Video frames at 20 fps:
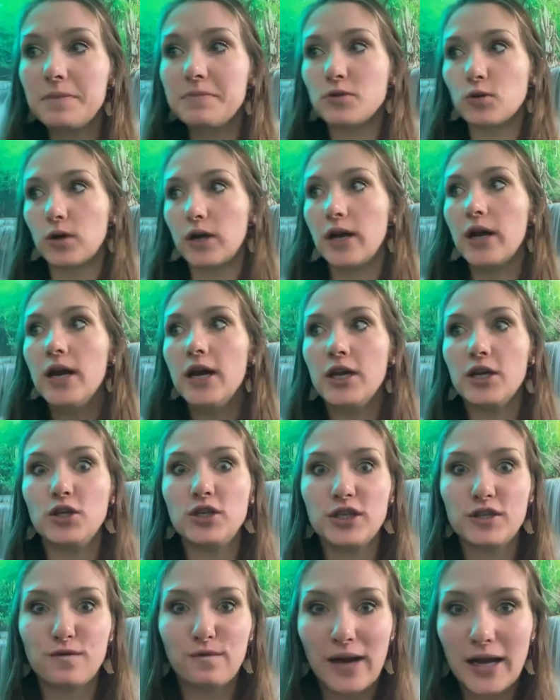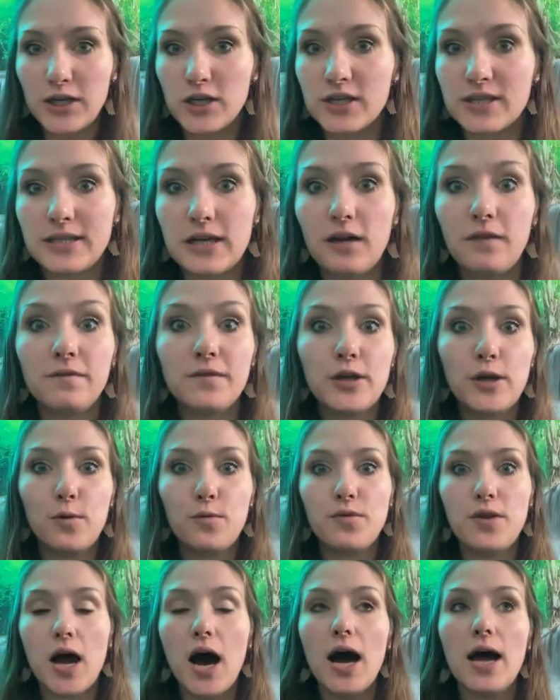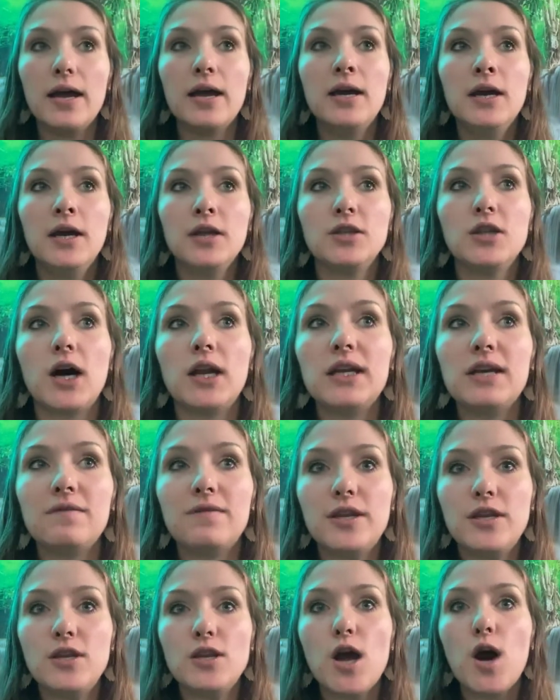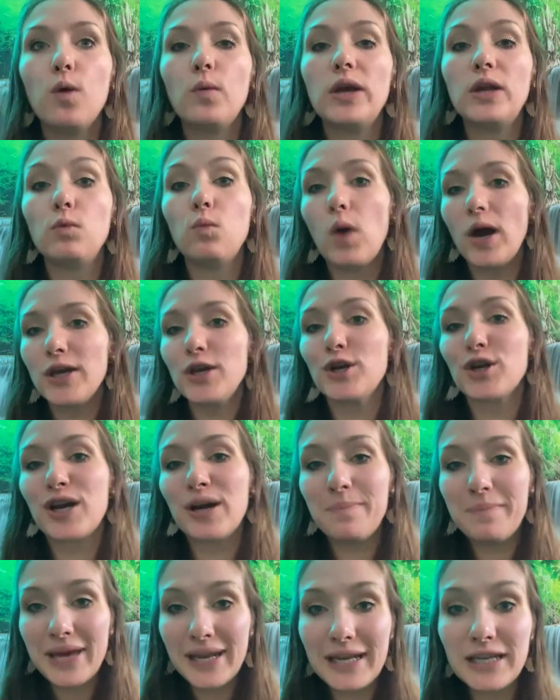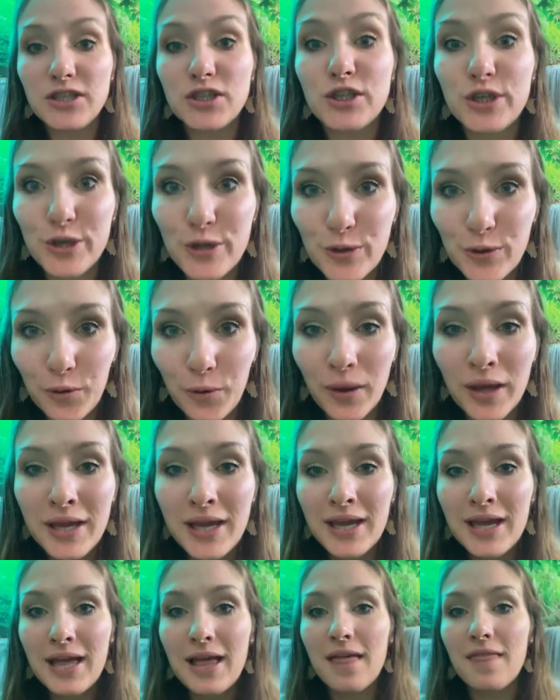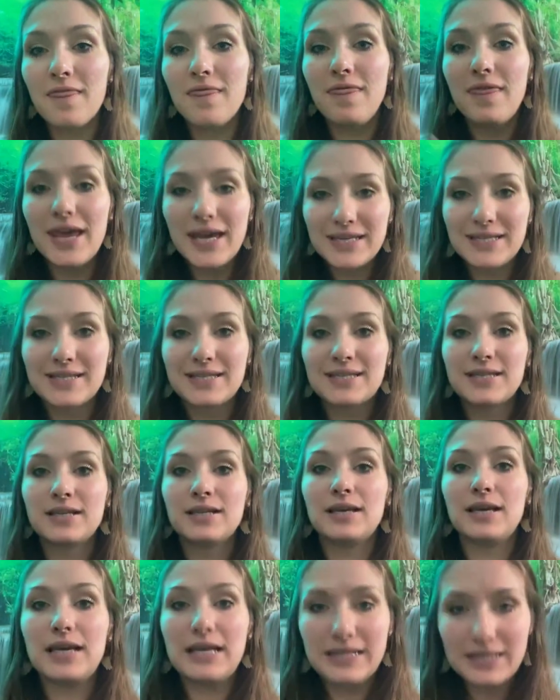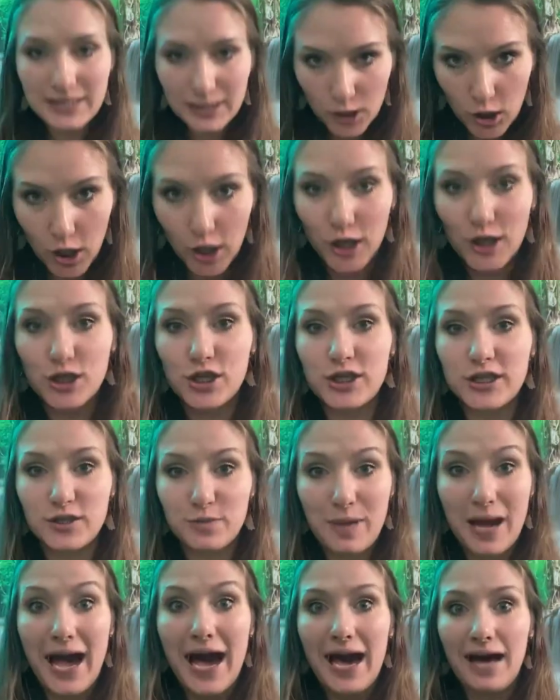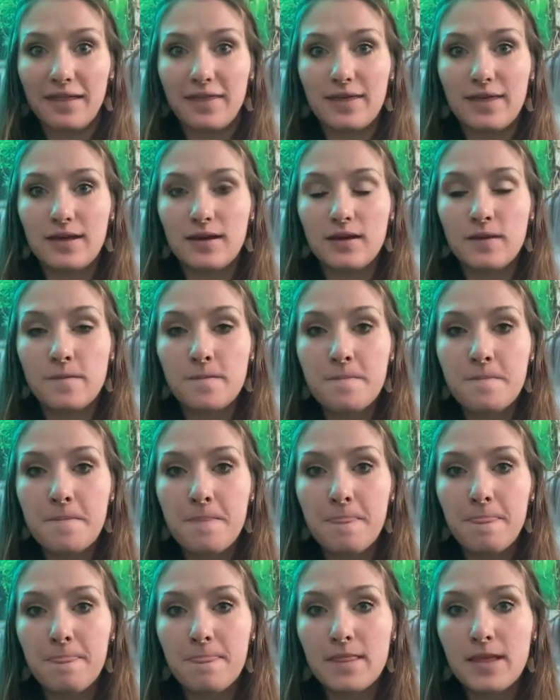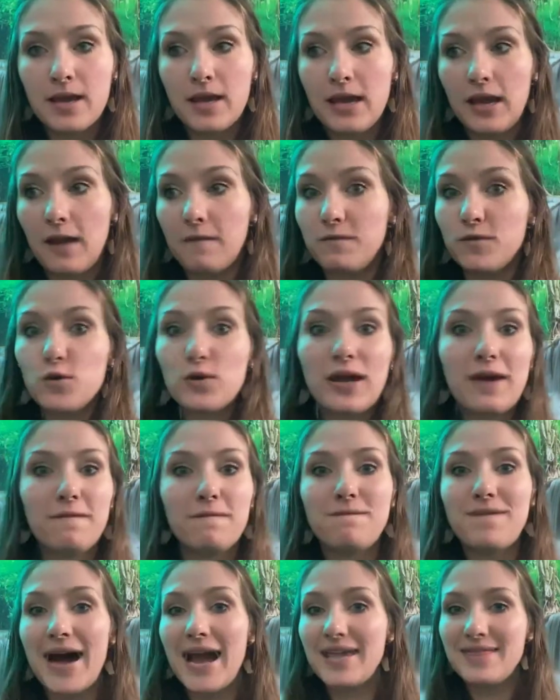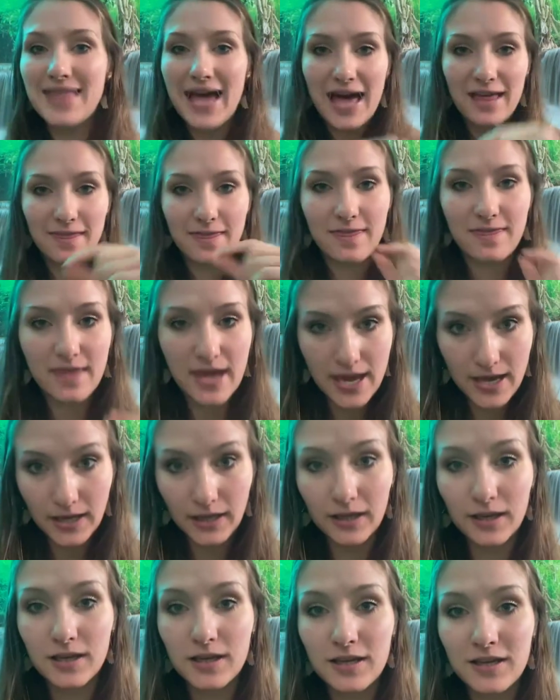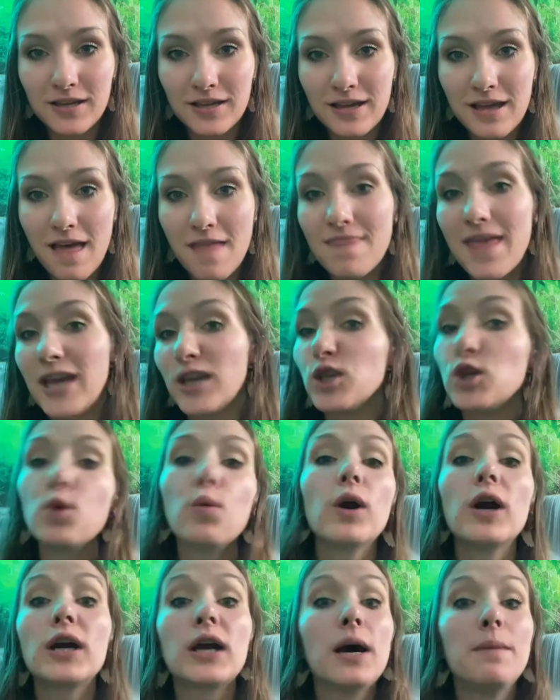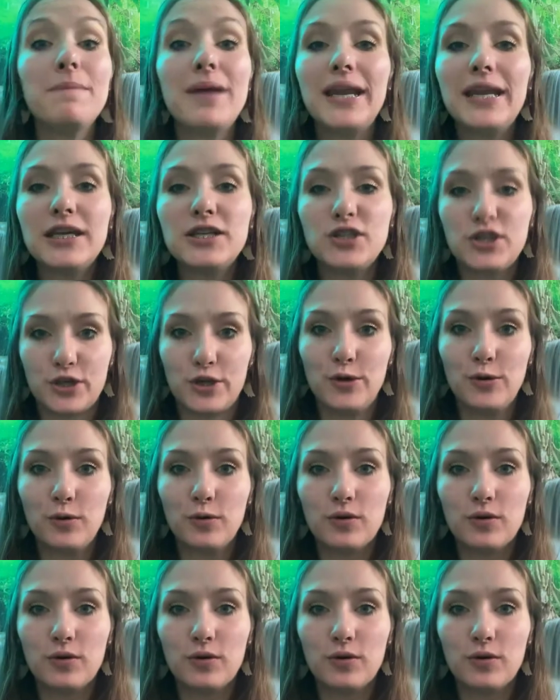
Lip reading: or you just find yourself, not even knowing what you're committed to. This is the conscious path. If you can find that thing that you are committed to,